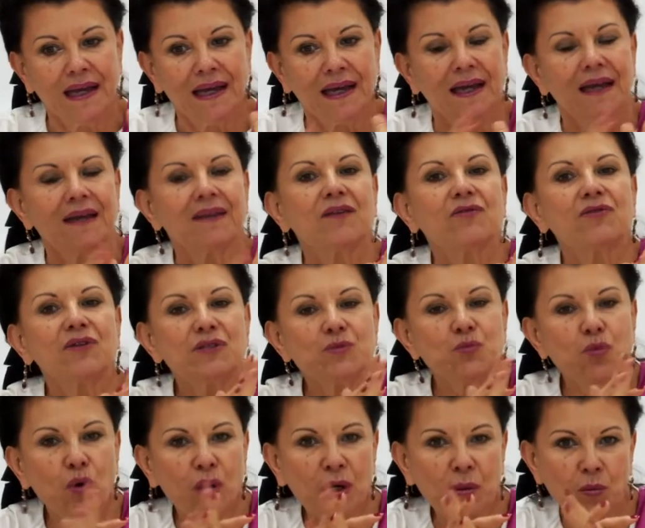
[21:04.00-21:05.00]
And there is
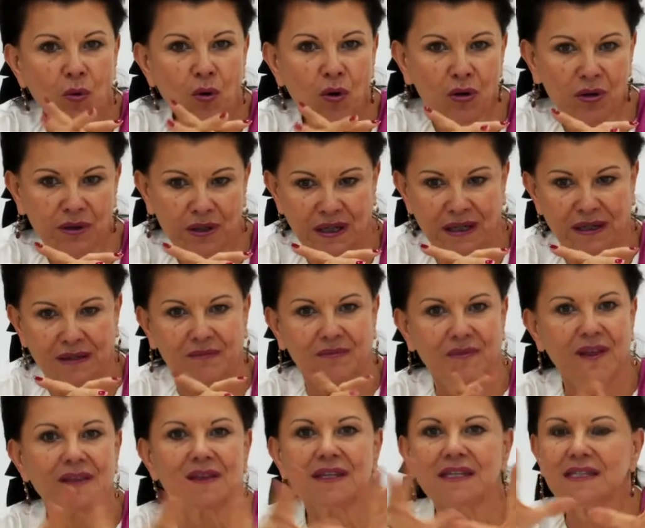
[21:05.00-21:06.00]
one more thing
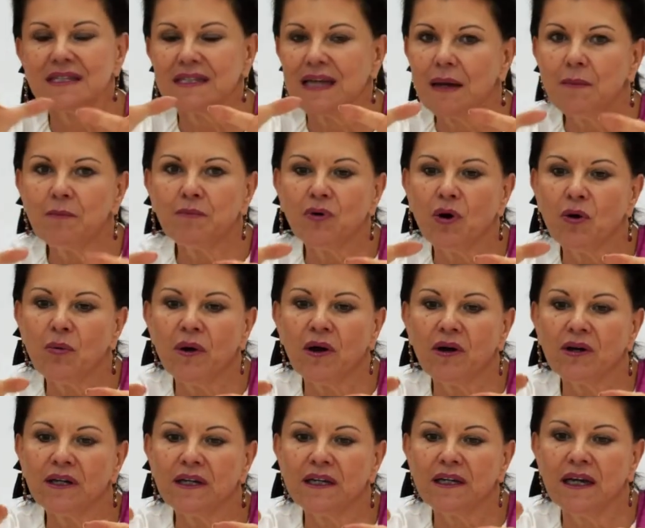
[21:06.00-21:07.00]
that the same
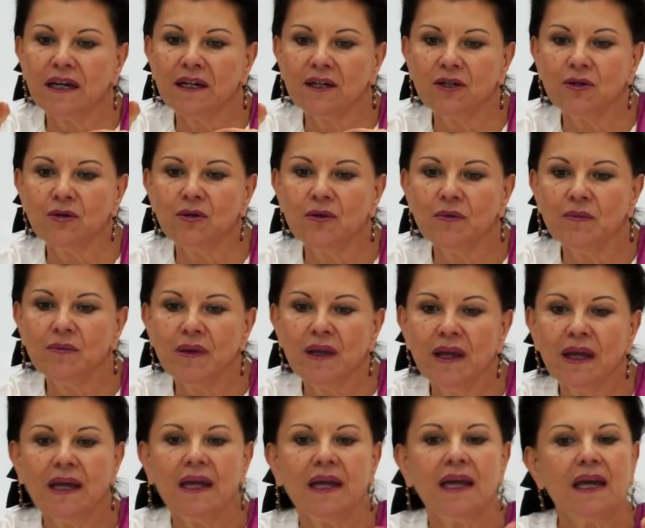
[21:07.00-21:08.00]
probiotic can do.
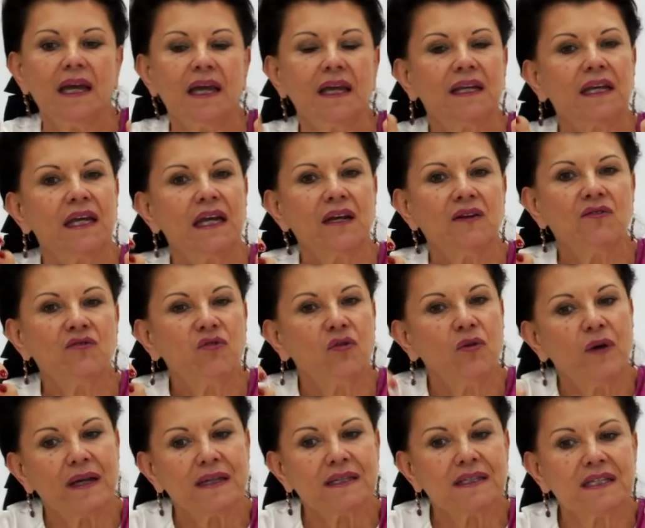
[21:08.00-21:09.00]
It
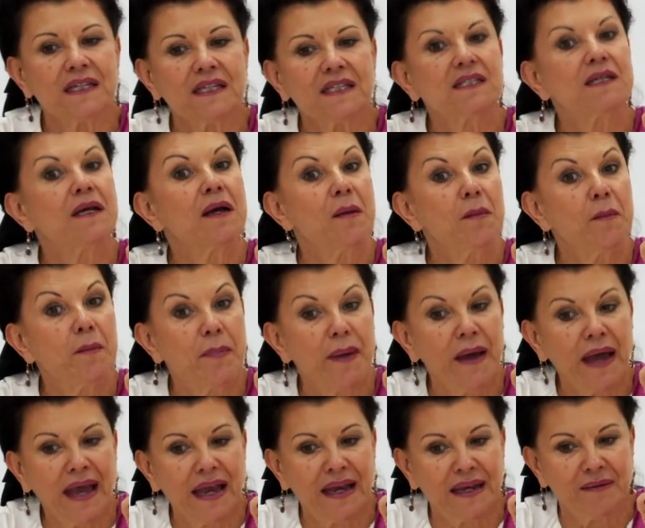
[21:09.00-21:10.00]
influences
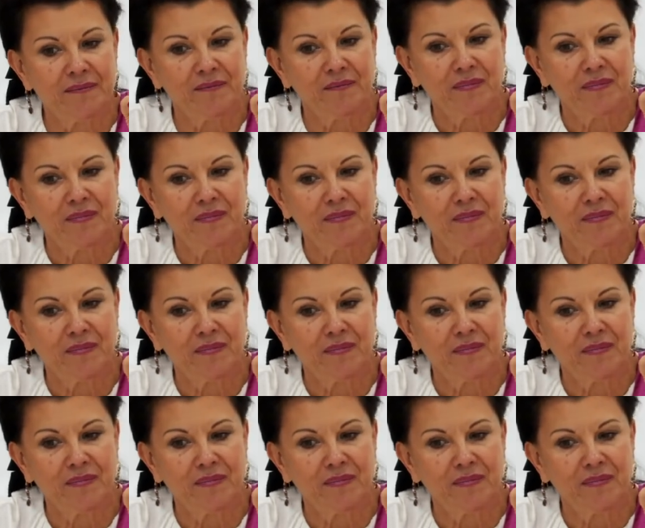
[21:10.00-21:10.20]
pain.